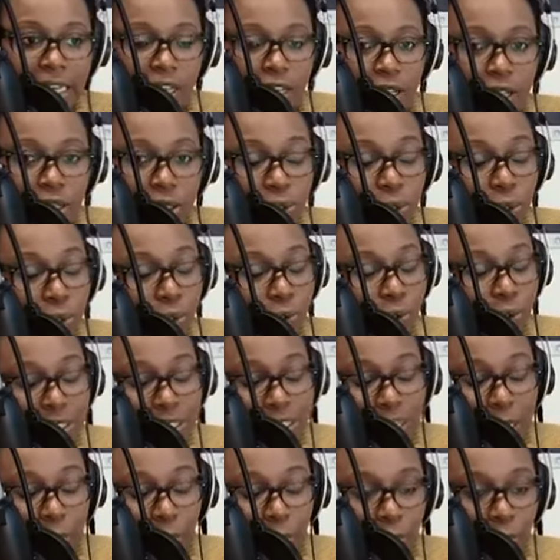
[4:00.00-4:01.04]
So, for
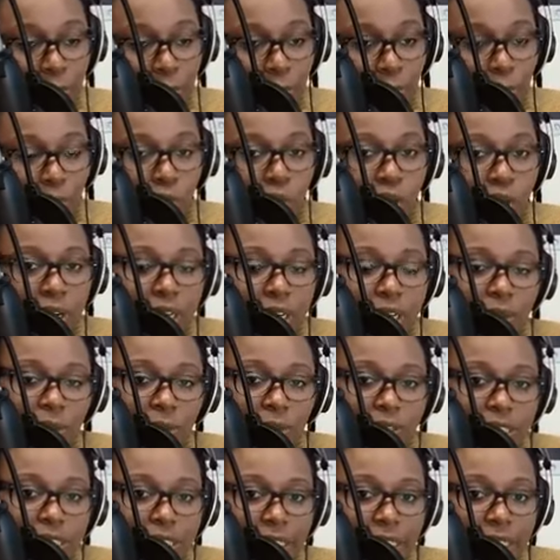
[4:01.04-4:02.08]
example, goedemorgen,
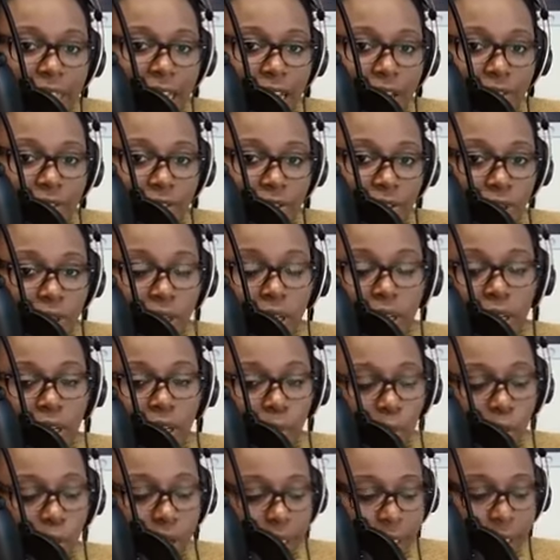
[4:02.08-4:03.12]
which is in the
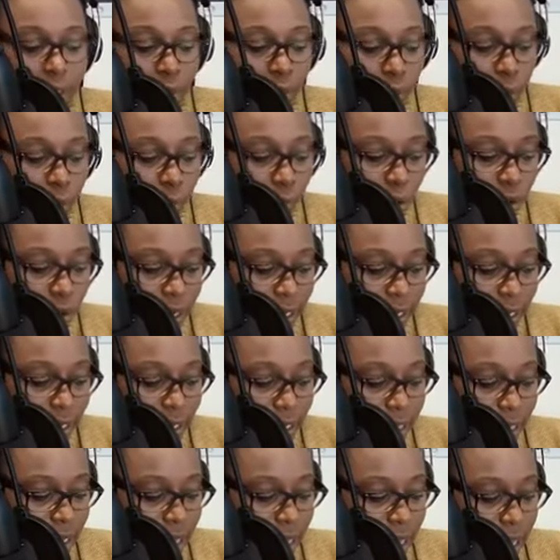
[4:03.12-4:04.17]
morning,
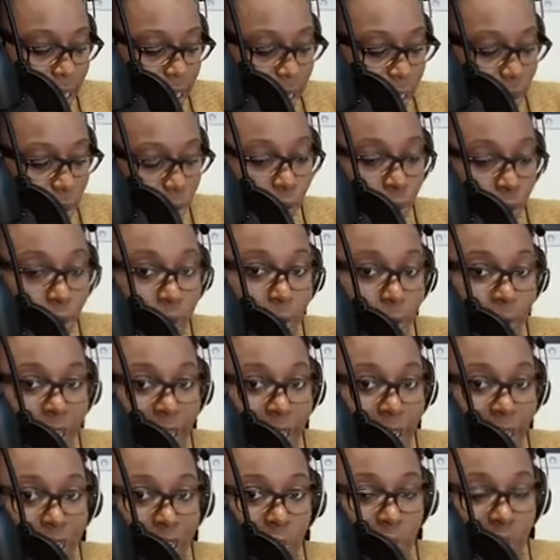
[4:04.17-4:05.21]
goedemorgen,
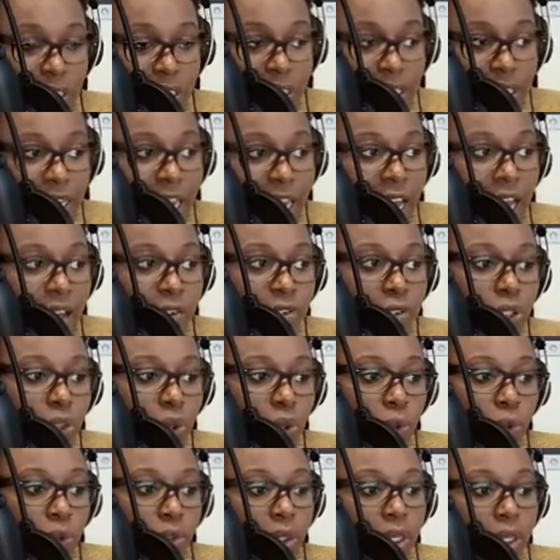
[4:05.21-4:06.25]
goedemiddag, which is in the
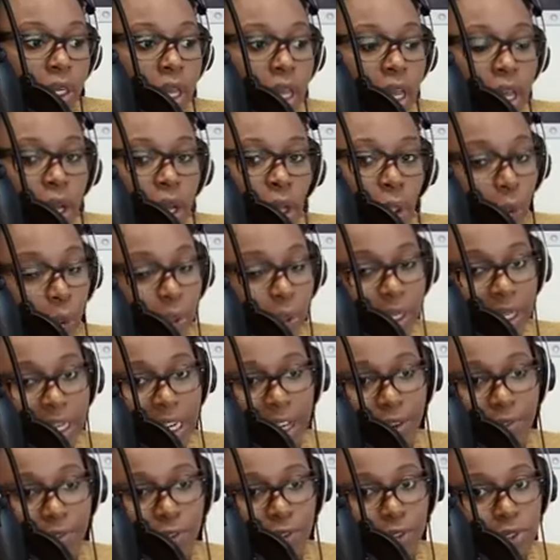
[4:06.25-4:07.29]
afternoon,
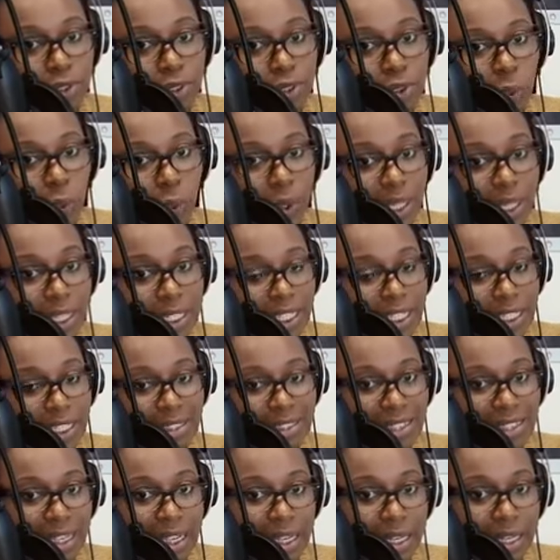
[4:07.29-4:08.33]
goedenavond, which is
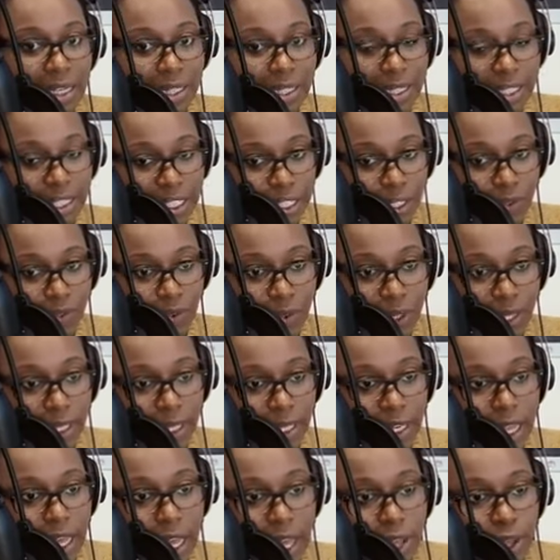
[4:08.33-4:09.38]
in the evening.
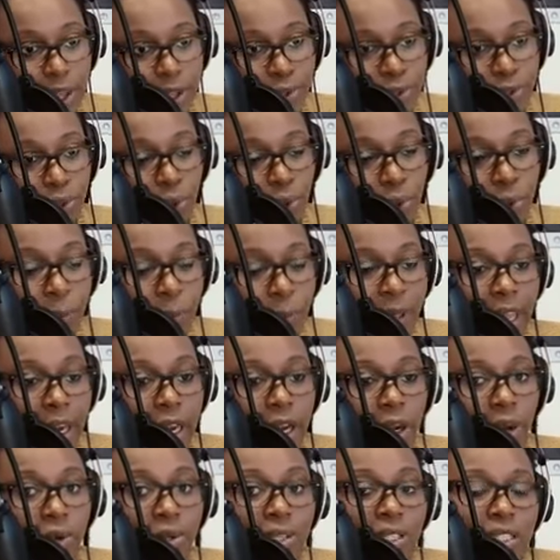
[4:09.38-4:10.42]
So
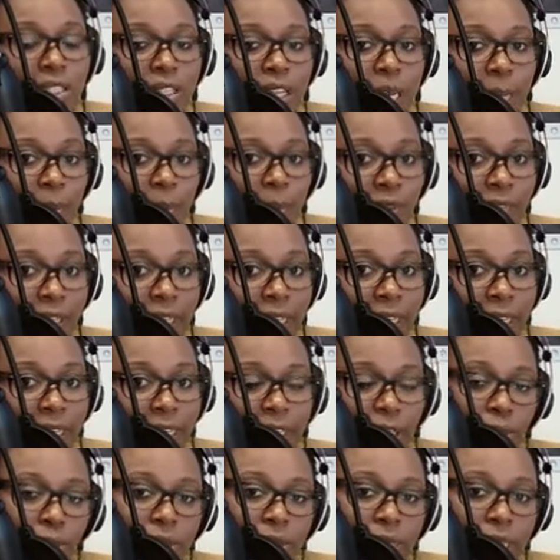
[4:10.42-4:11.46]
depending on the time of the day,
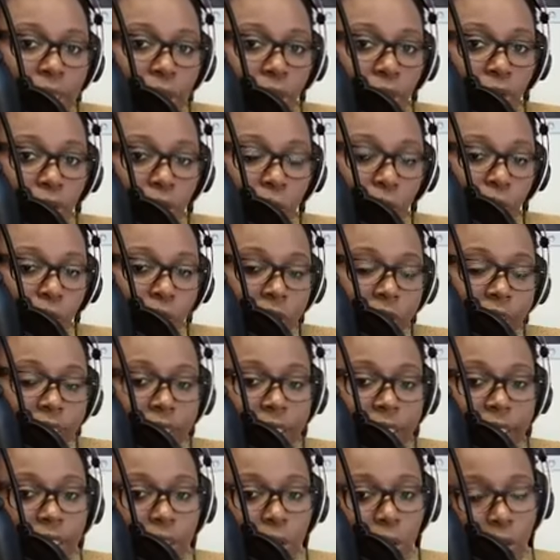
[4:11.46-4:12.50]
you say
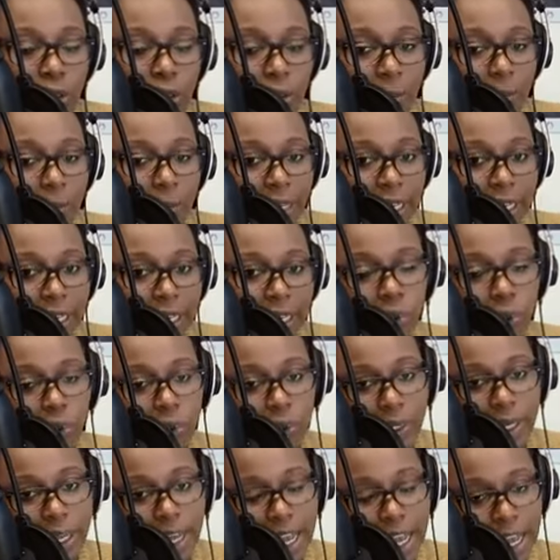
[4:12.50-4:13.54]
goedemorgen, goedemiddag, or
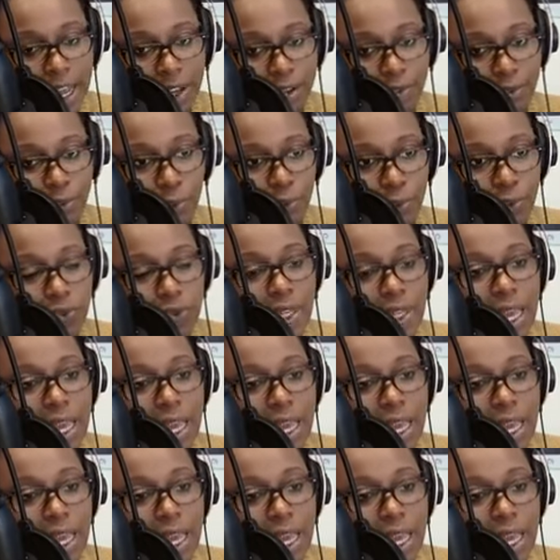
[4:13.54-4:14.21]
goedenavond.